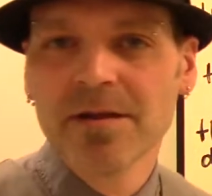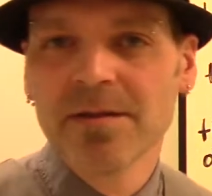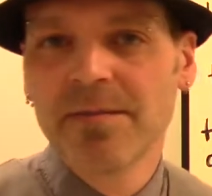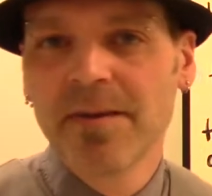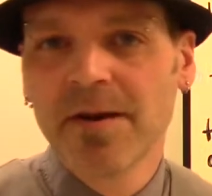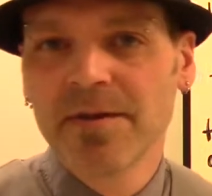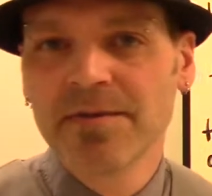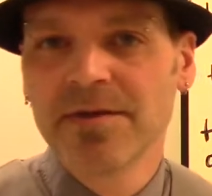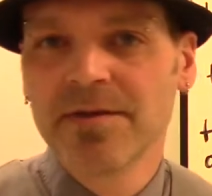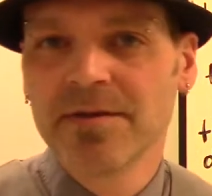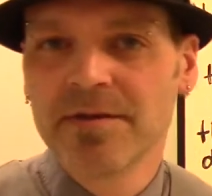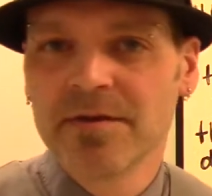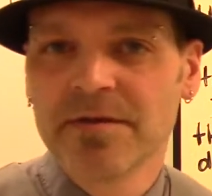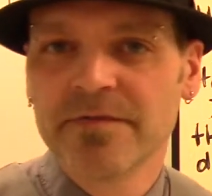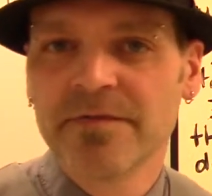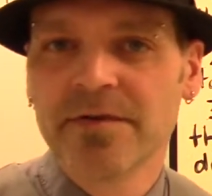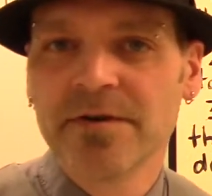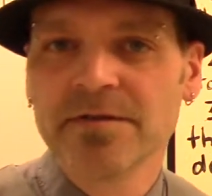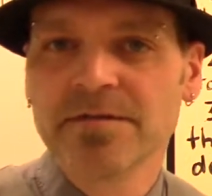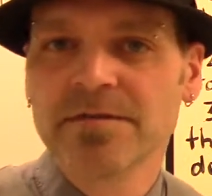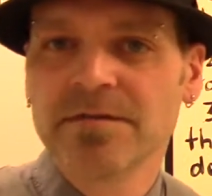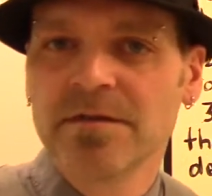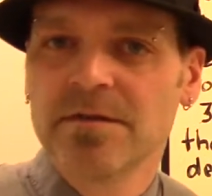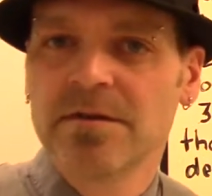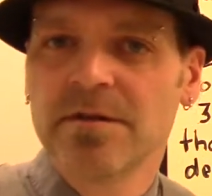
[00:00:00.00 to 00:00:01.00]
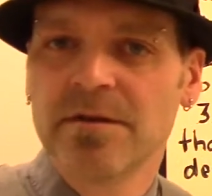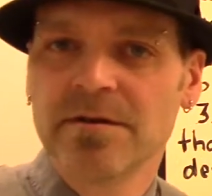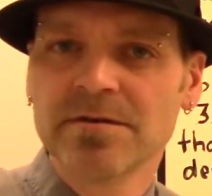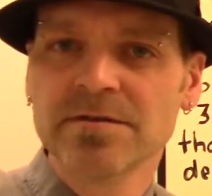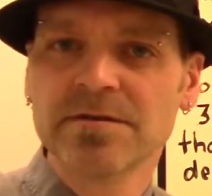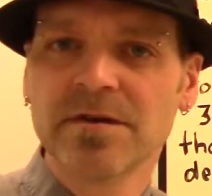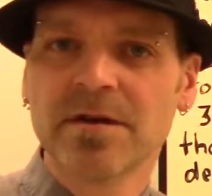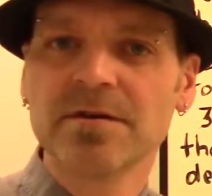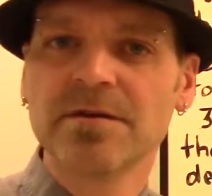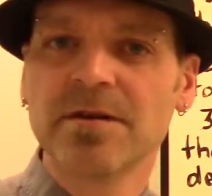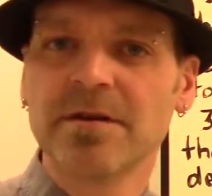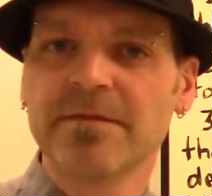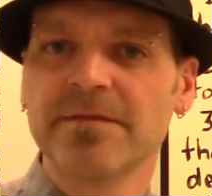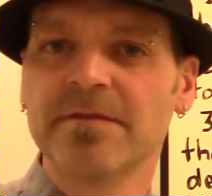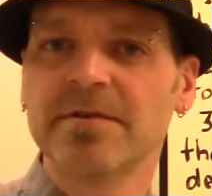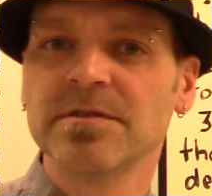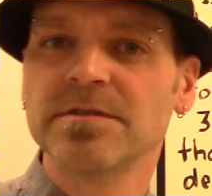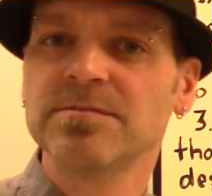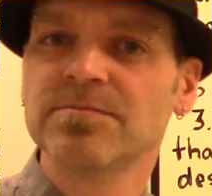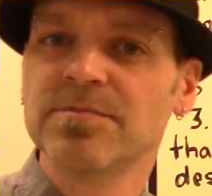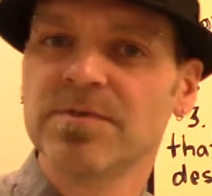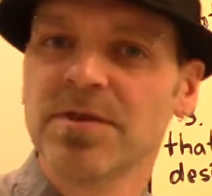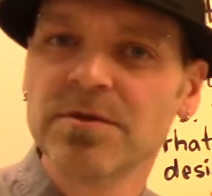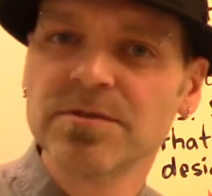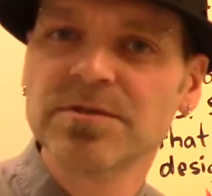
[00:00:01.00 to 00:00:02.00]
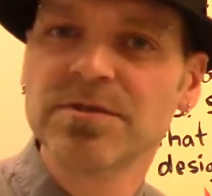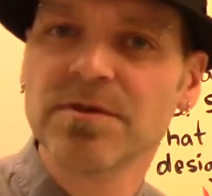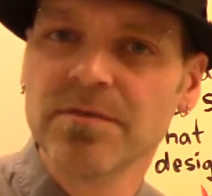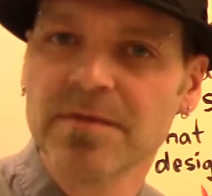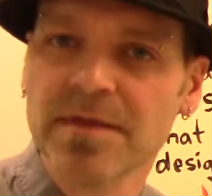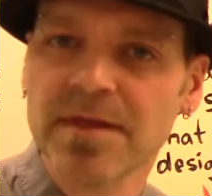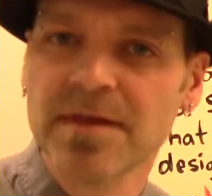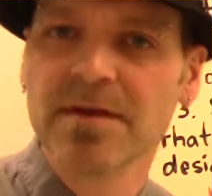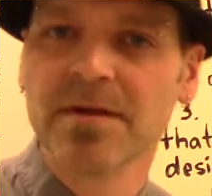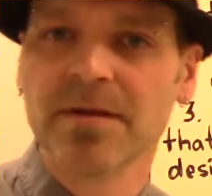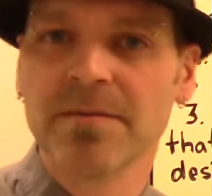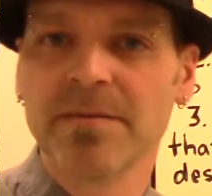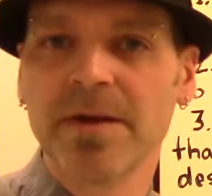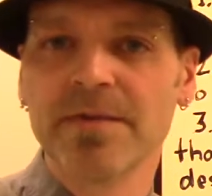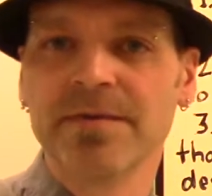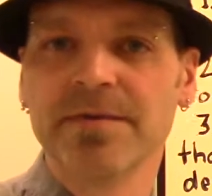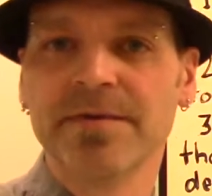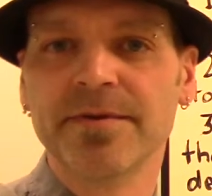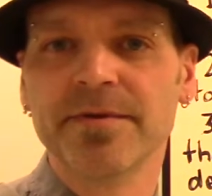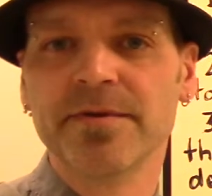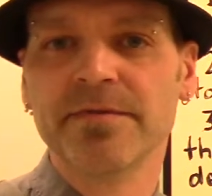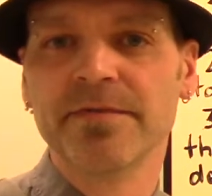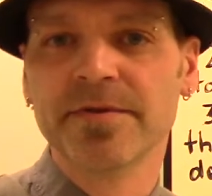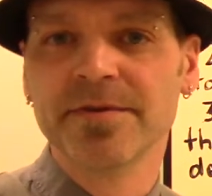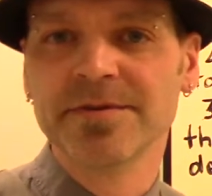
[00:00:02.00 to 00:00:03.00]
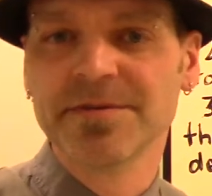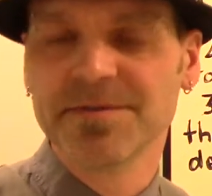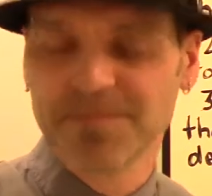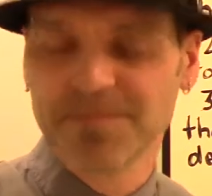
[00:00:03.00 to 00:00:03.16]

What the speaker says: about the universe. And here's our difference. We know so little about the universe.